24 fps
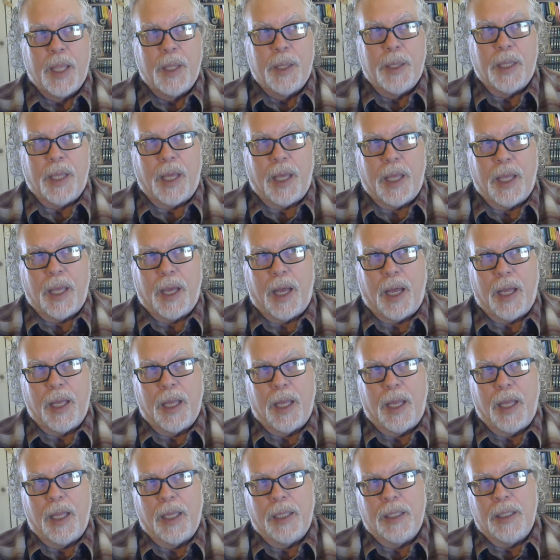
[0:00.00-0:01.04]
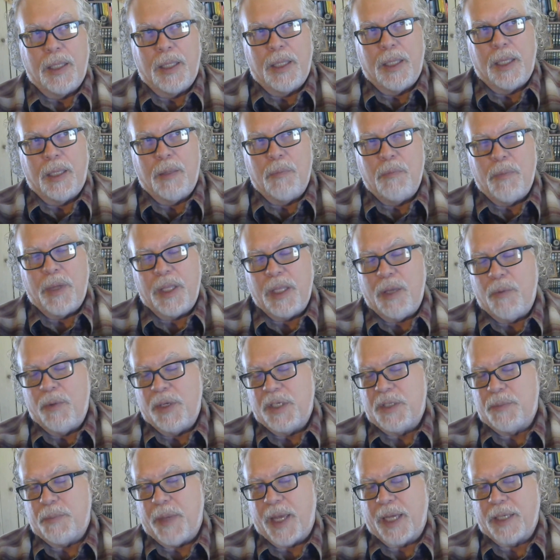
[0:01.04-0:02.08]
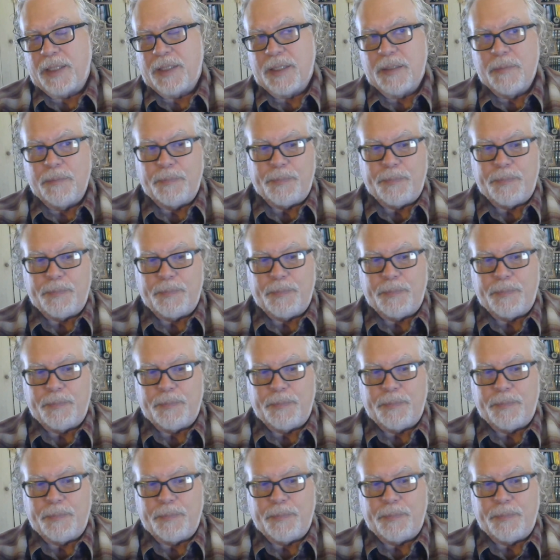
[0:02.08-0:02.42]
That in many respects,